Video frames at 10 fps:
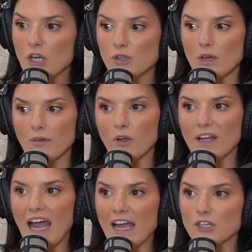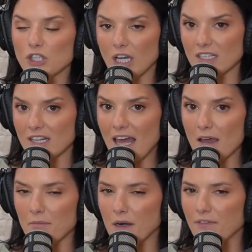So I'm like, okay, I trust
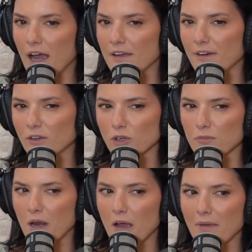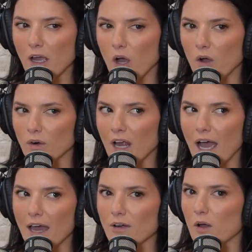that. But if I found the Groupon on my own,
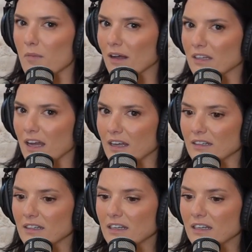I don't know about that.